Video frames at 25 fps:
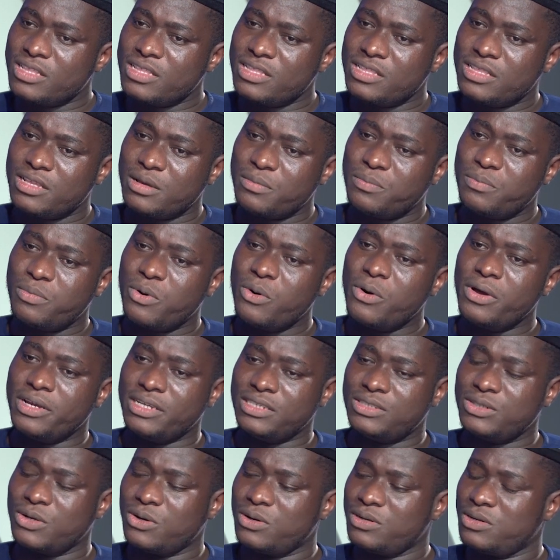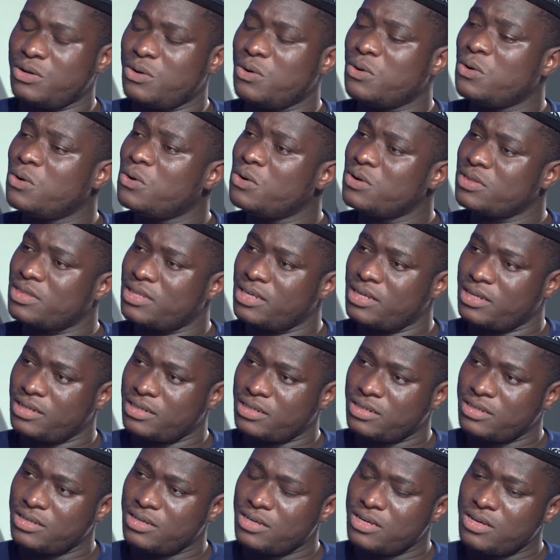the point or the whole thing
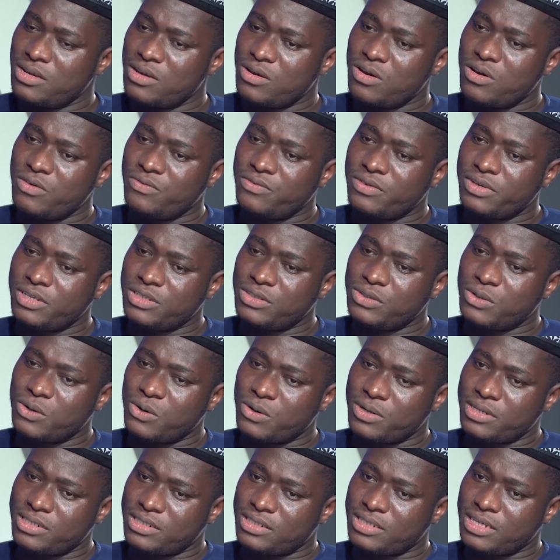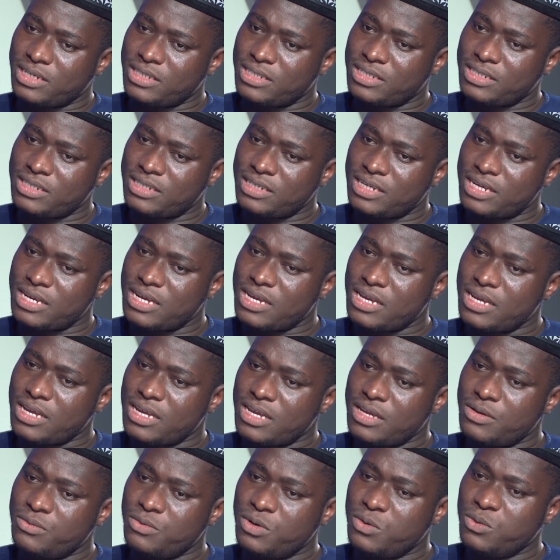of it all is that
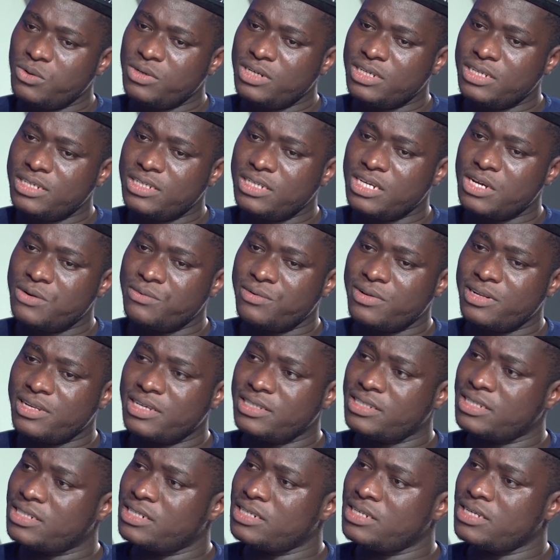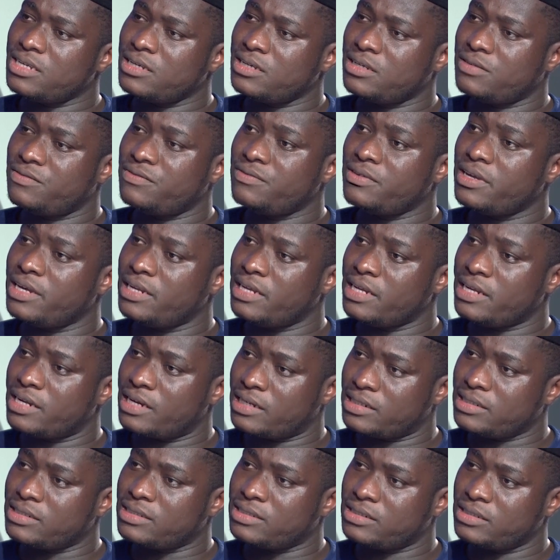we wouldn't say religion is failing
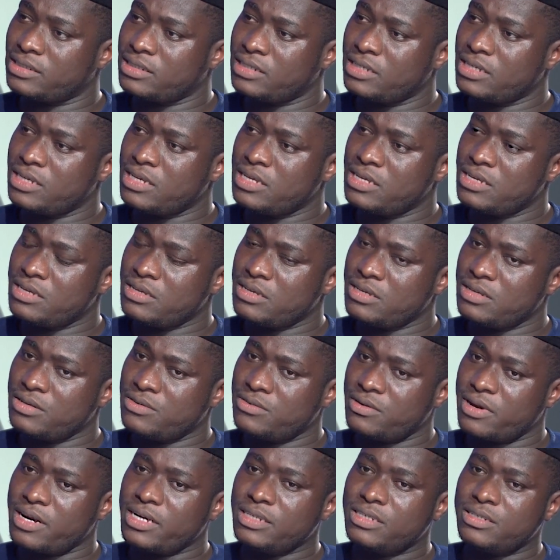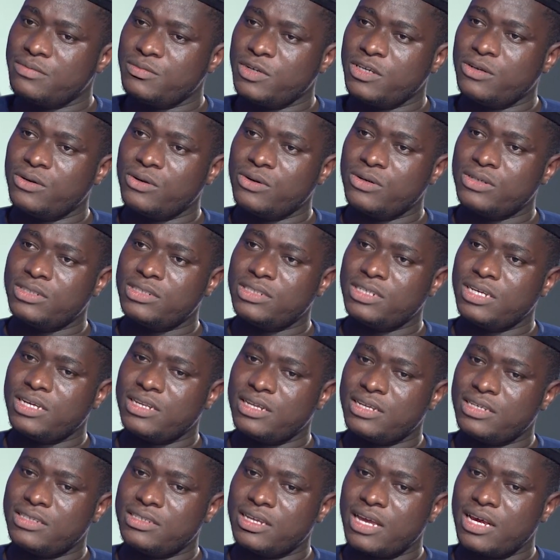us, right? Because it
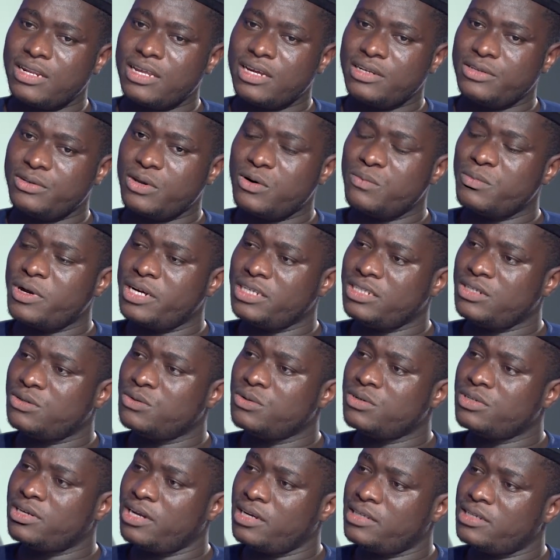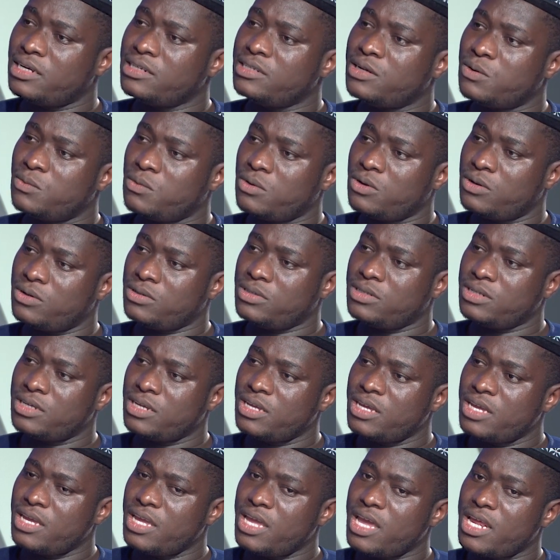is Allah the Almighty who created the world,
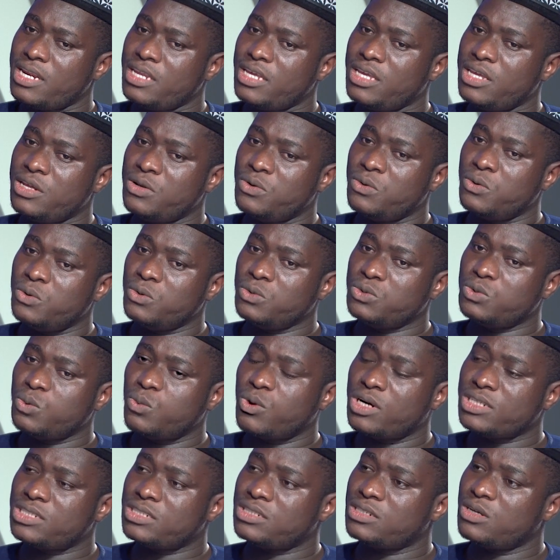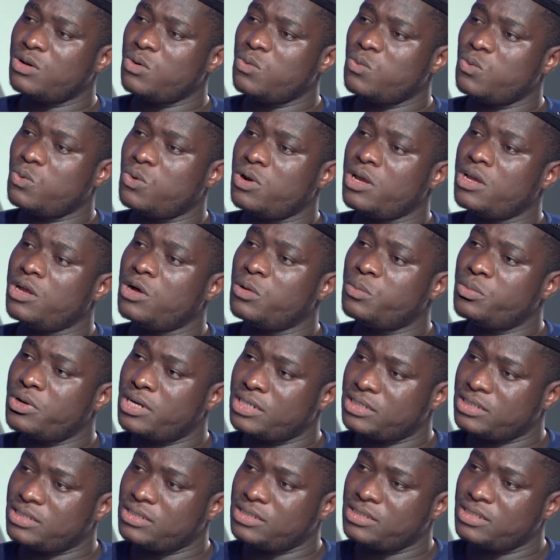and He knows what will help
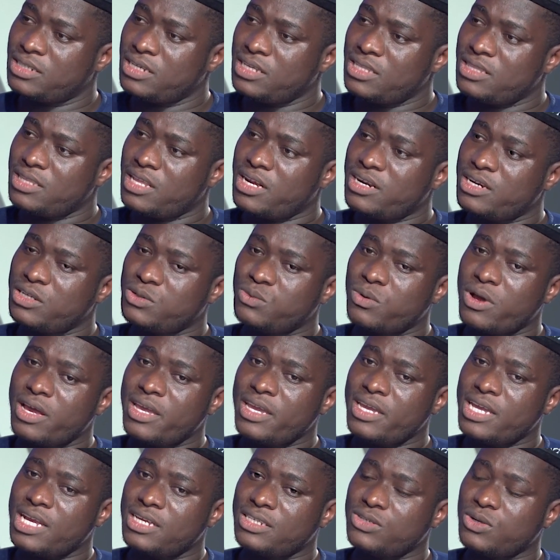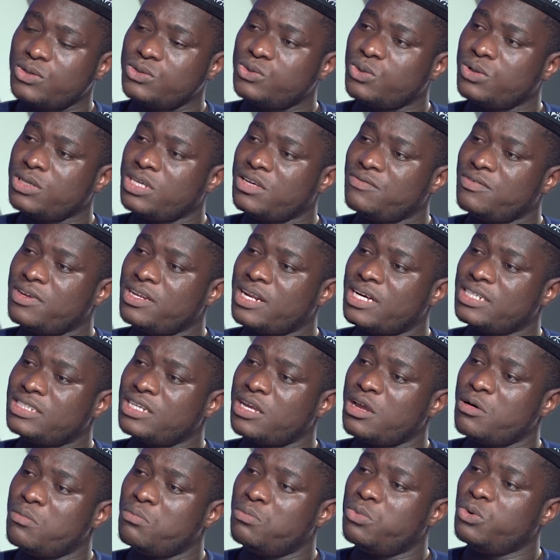us. That is why He has also given us
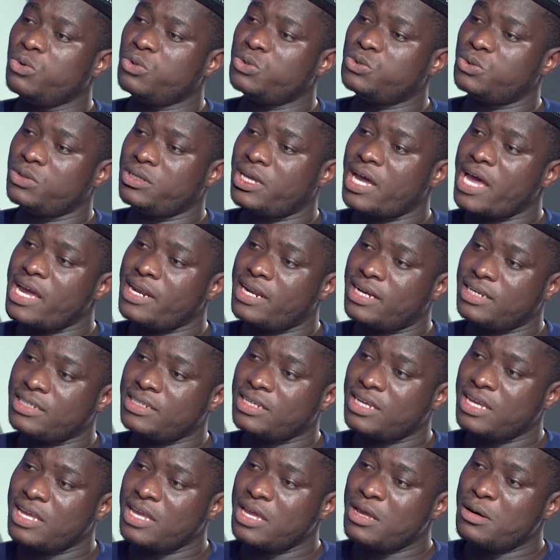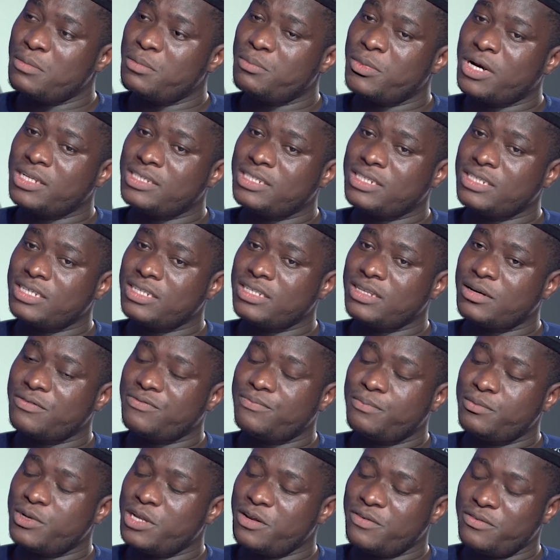a book to guide us. But
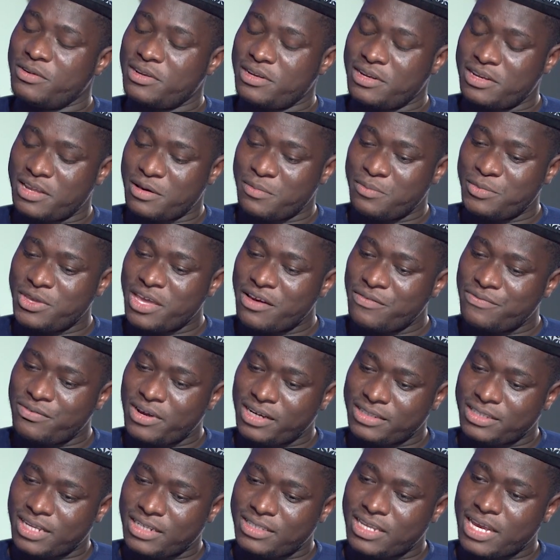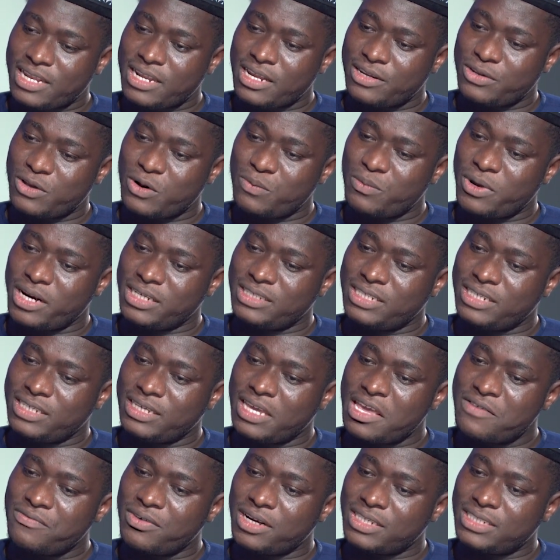the mere fact that Allah the Almighty
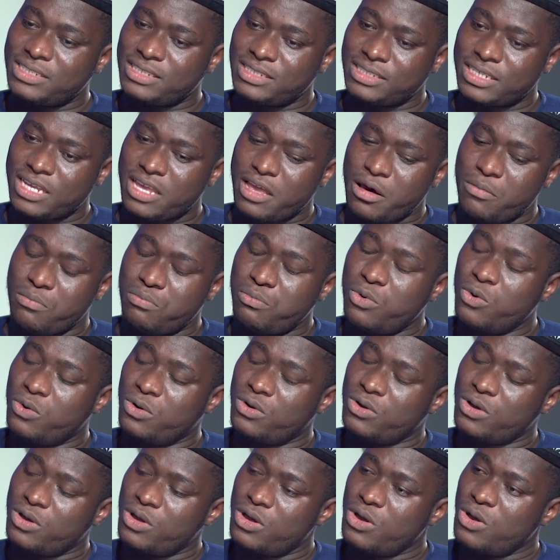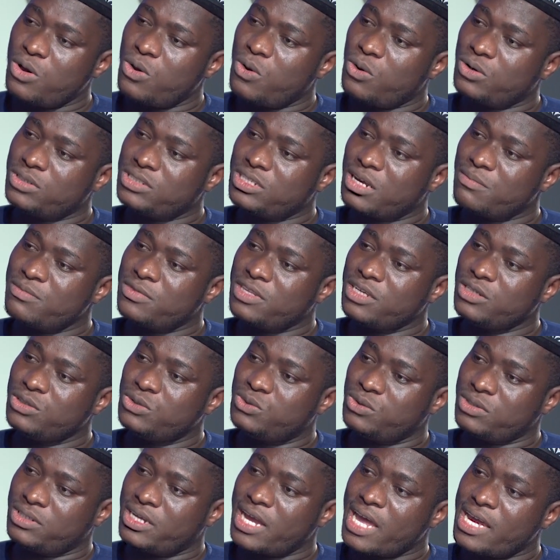gave us a book or something
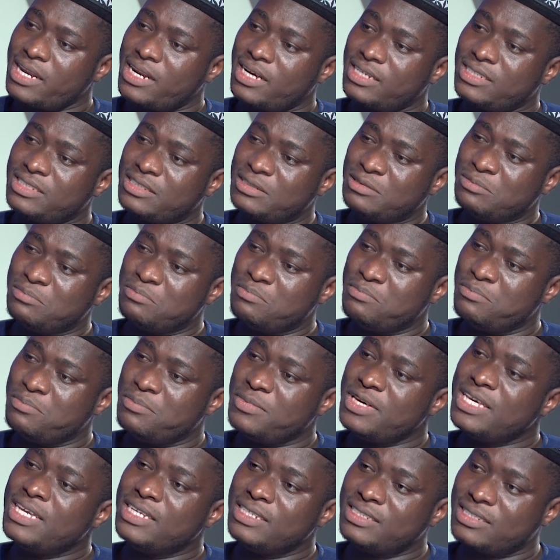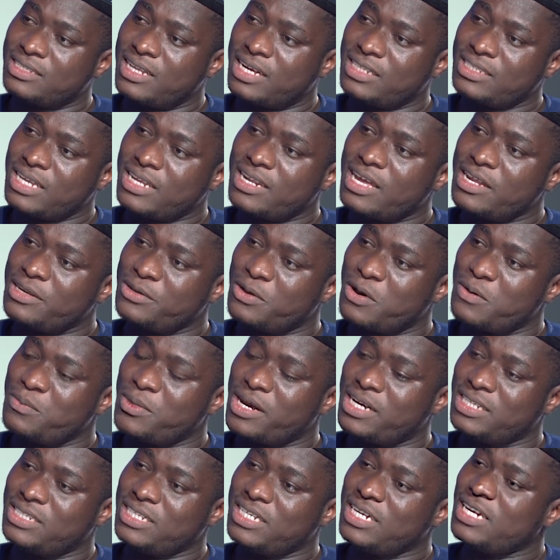to guide us means that Allah the
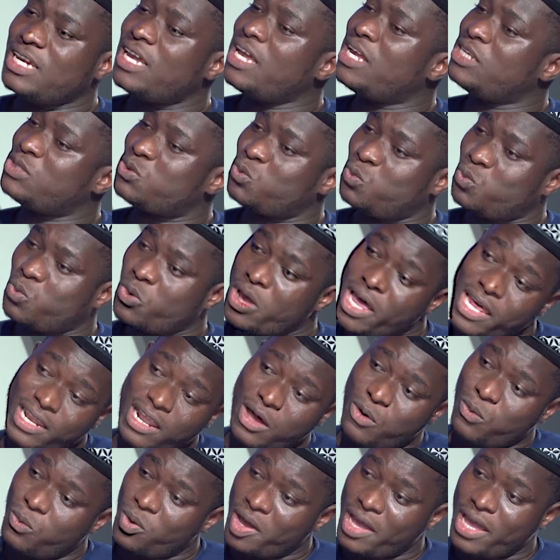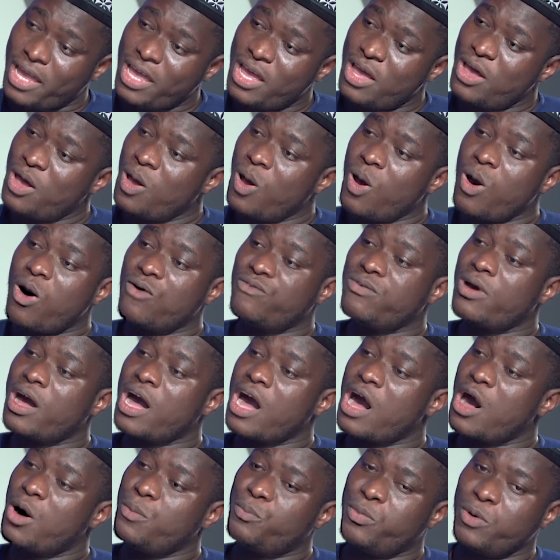Almighty is well aware of
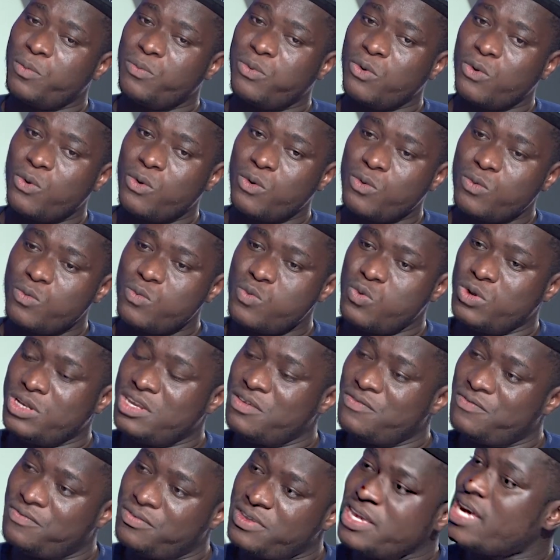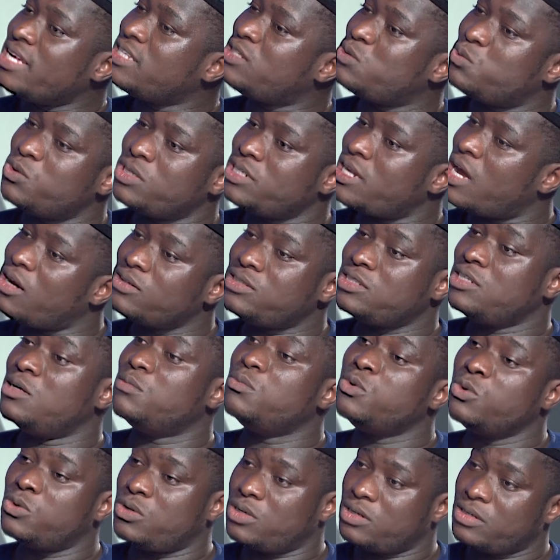how people will deviate without the
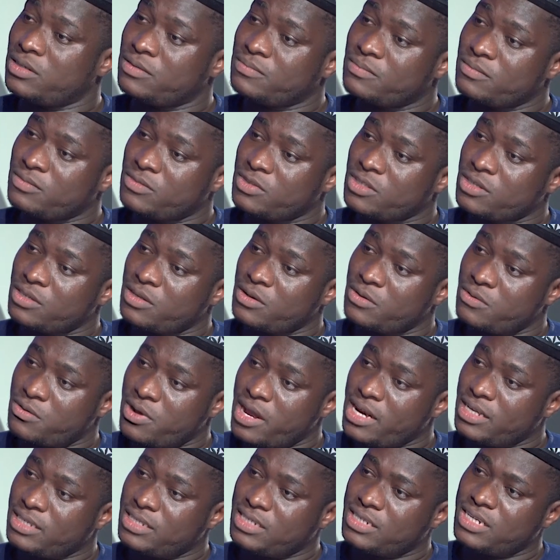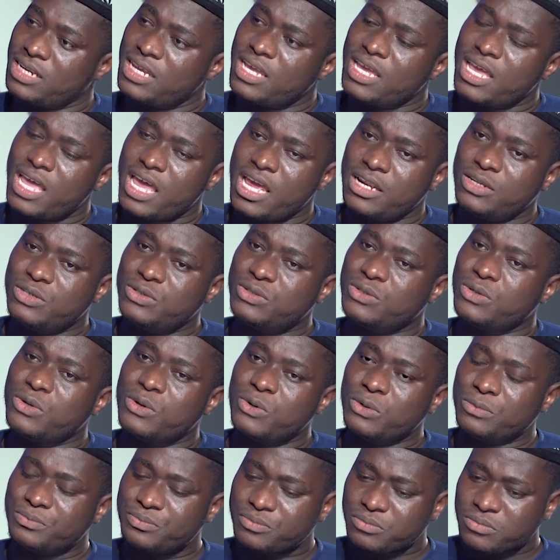book, right? And
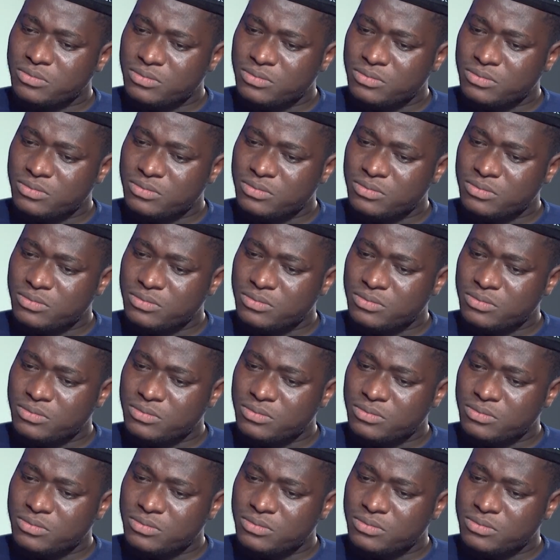so